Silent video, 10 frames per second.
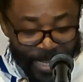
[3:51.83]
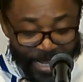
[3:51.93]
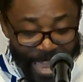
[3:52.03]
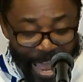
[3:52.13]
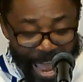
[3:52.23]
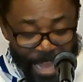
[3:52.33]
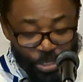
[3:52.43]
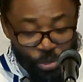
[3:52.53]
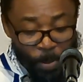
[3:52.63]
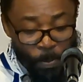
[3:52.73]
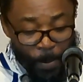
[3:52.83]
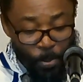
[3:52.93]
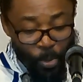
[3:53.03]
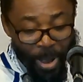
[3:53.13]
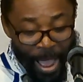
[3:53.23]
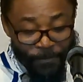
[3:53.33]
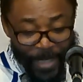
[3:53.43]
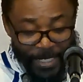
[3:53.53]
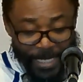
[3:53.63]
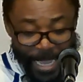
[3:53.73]
there are 3 people
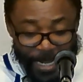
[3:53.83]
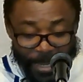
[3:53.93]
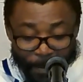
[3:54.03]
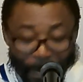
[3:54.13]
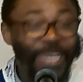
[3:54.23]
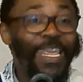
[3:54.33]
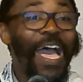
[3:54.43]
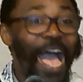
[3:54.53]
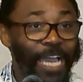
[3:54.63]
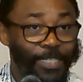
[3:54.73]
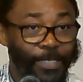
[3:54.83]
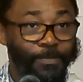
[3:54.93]
affected by the act.